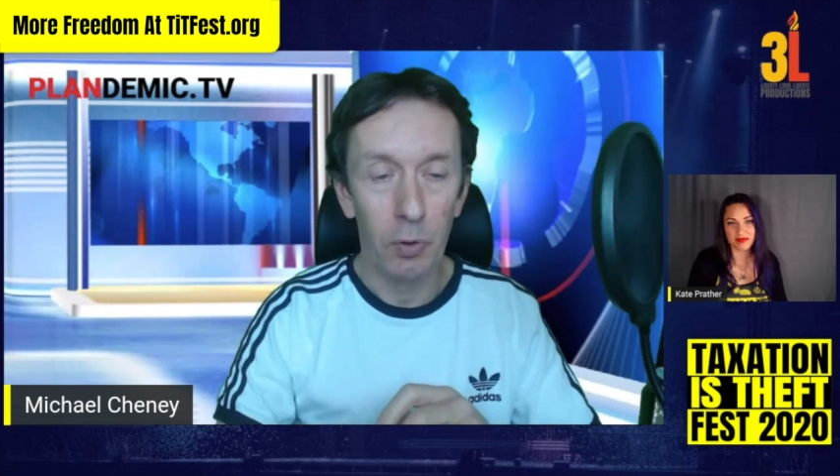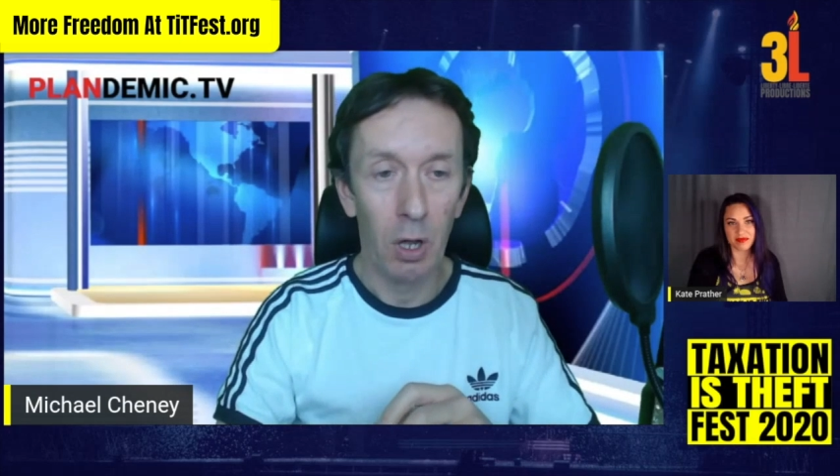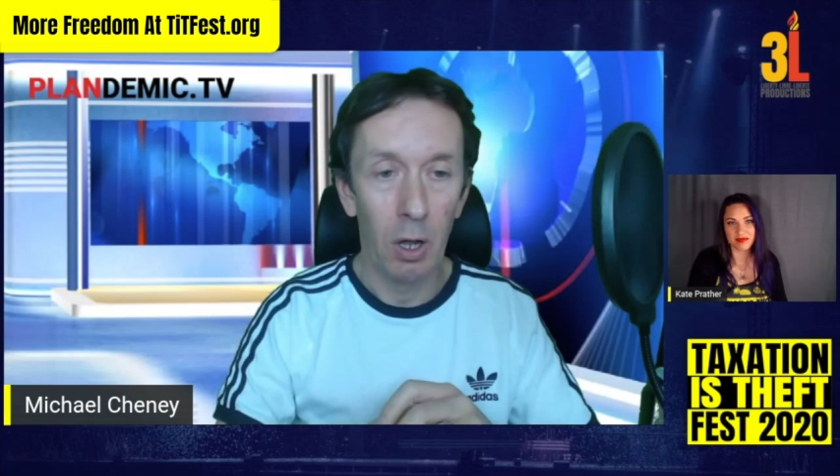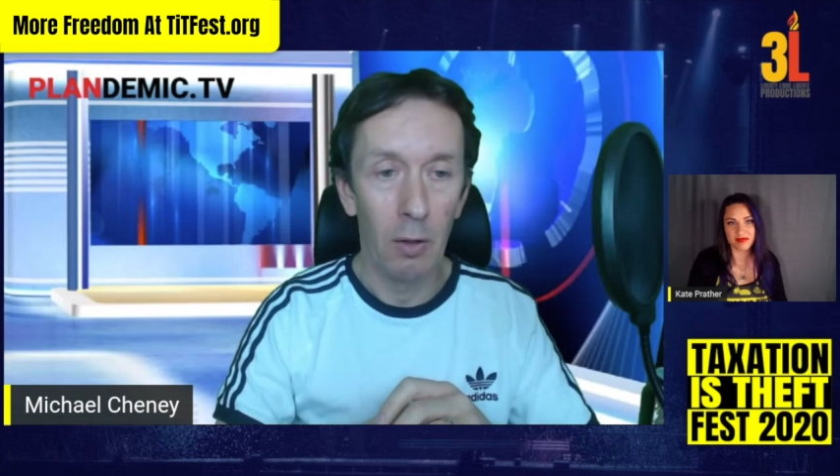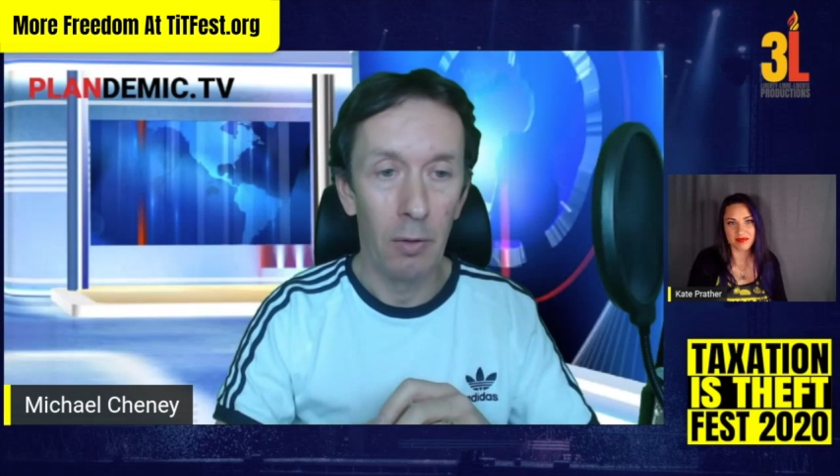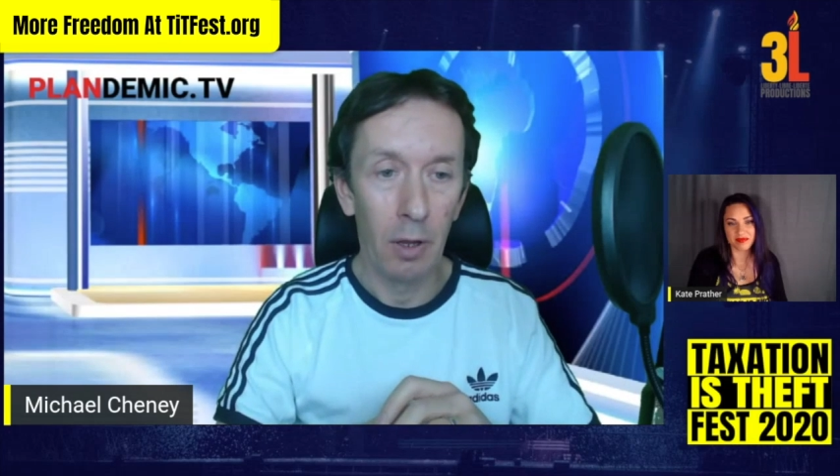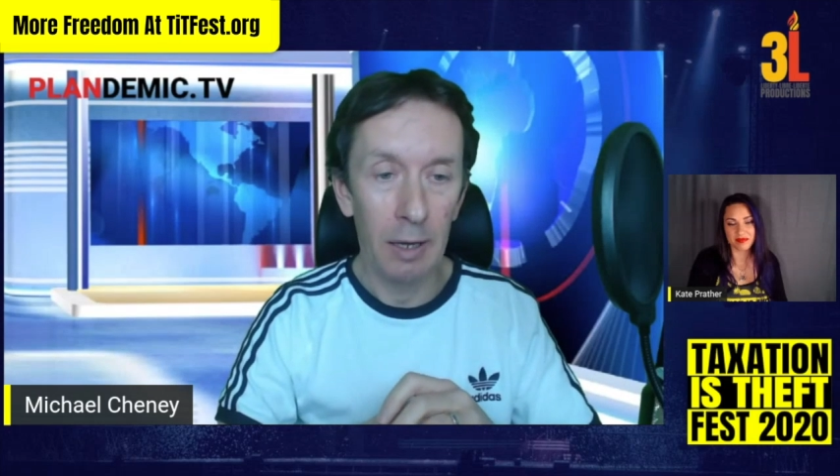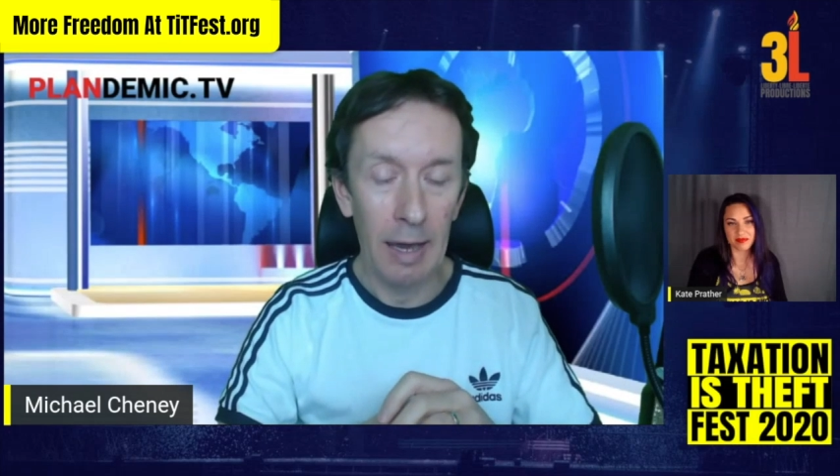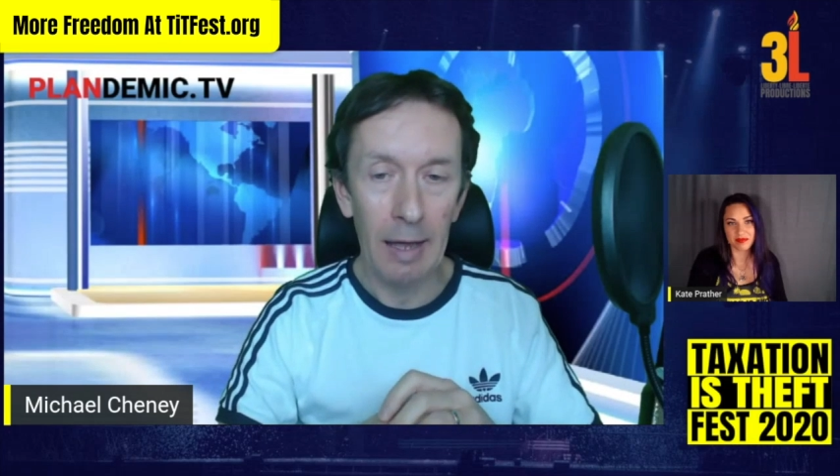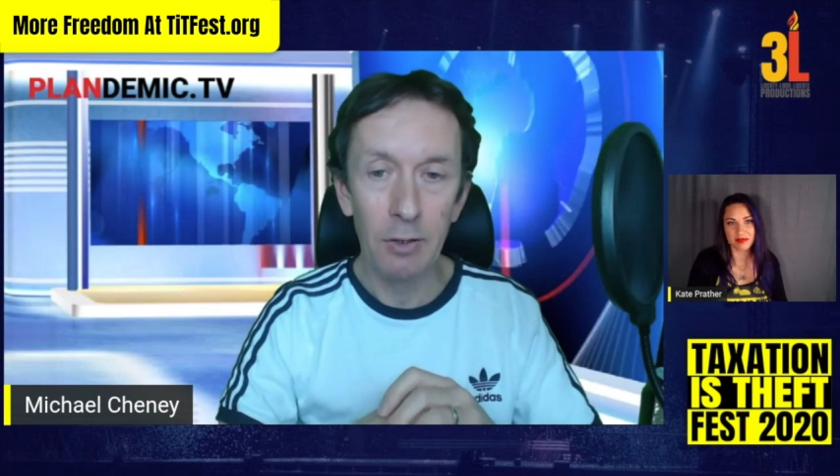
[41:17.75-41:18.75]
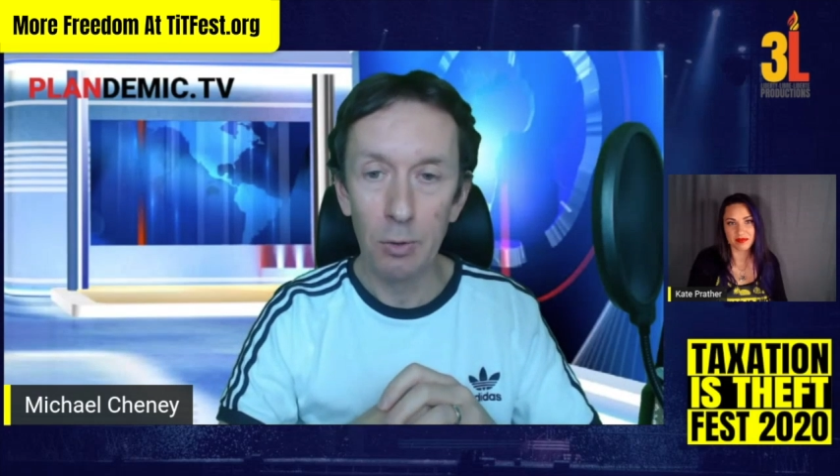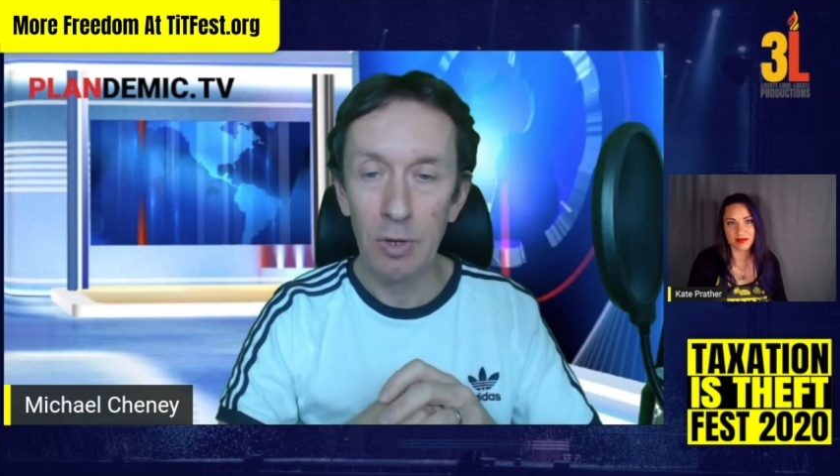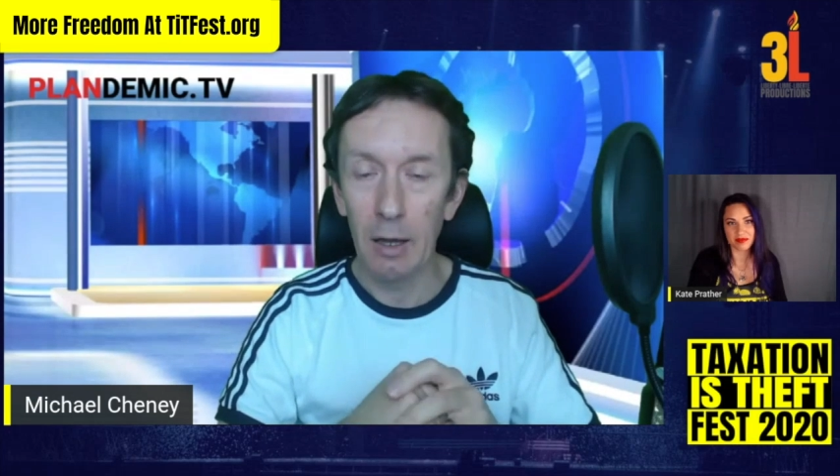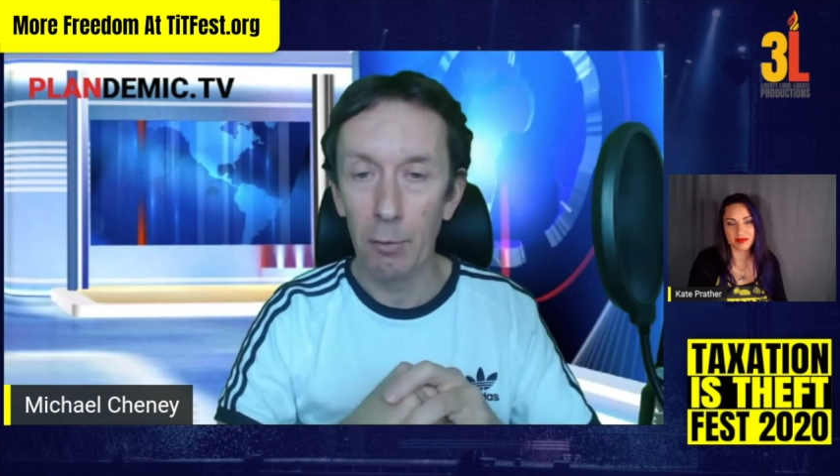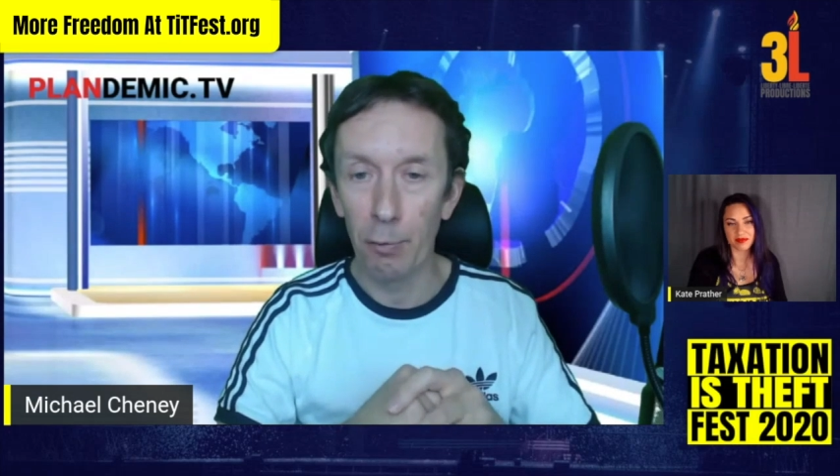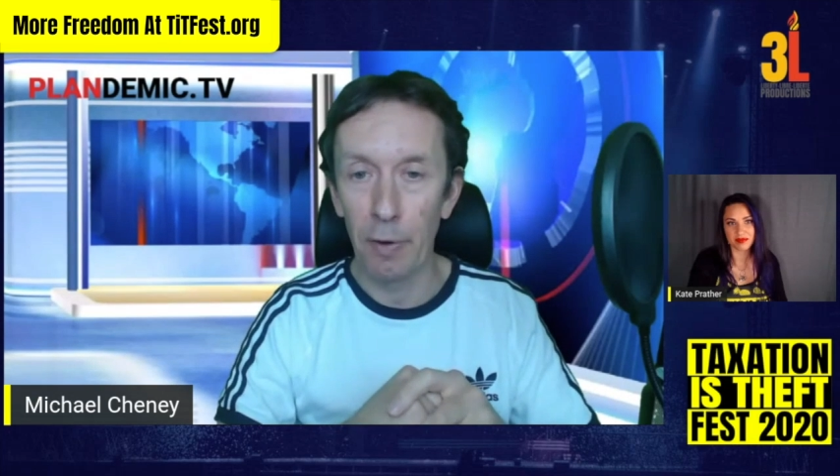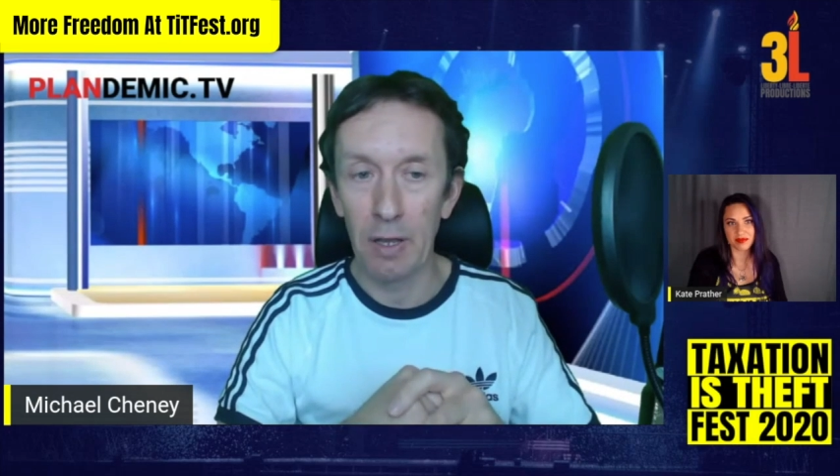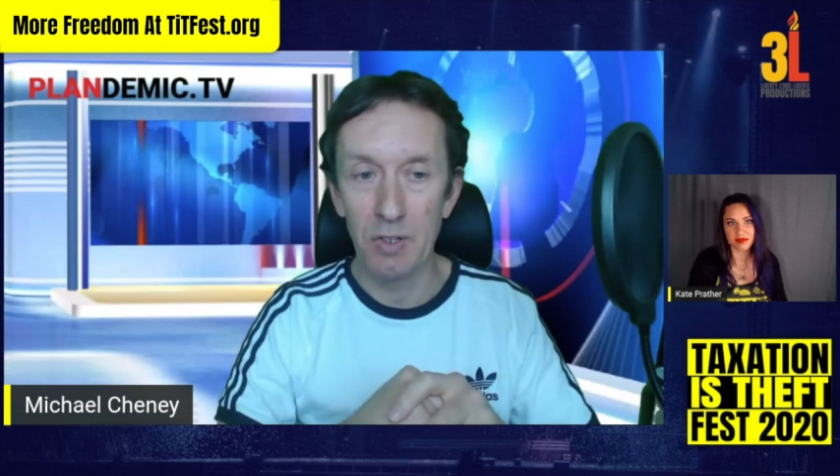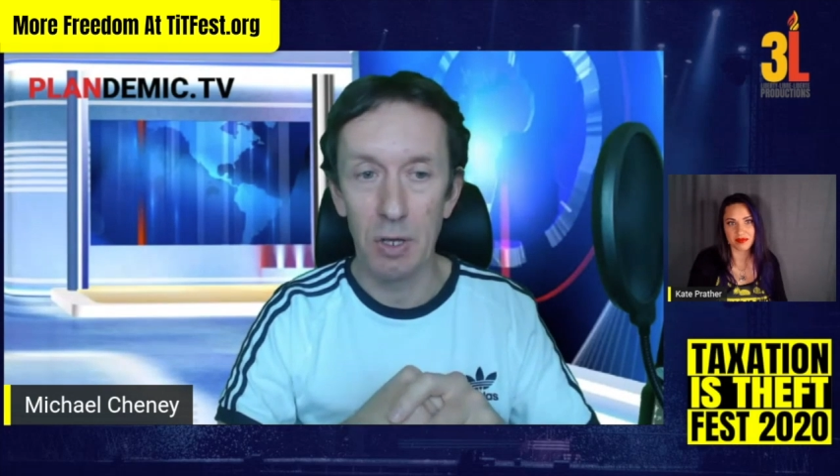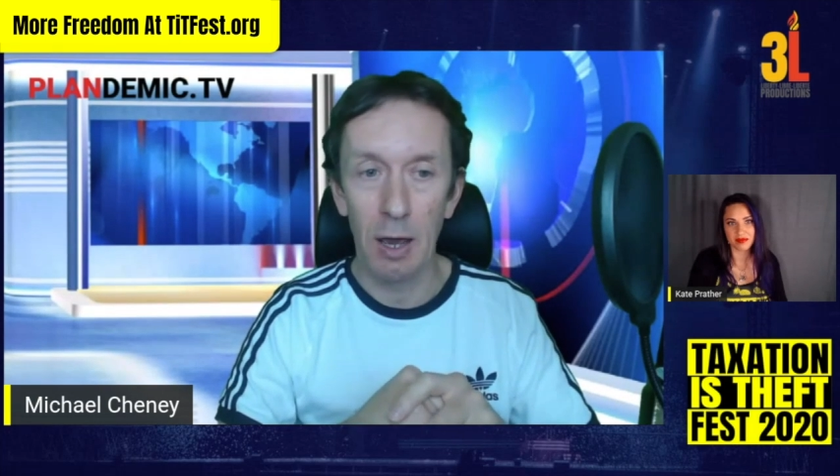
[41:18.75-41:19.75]
It can do negative
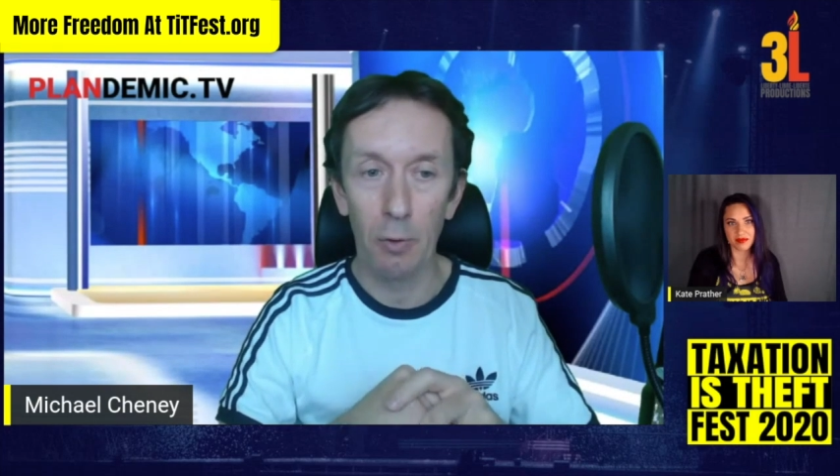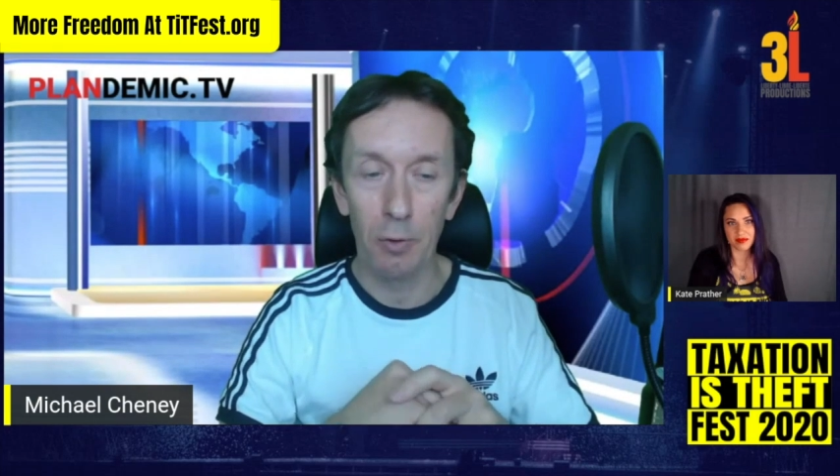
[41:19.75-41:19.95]
effects to your health,